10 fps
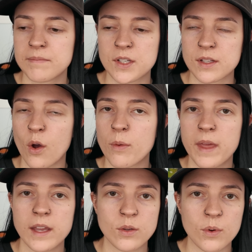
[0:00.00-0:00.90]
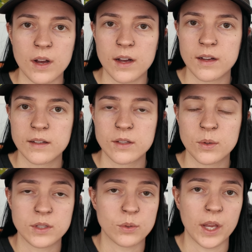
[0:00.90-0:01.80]
just hope that you are
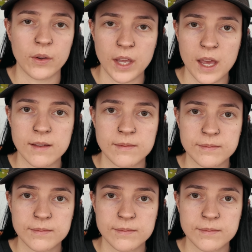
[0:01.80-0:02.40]
doing okay.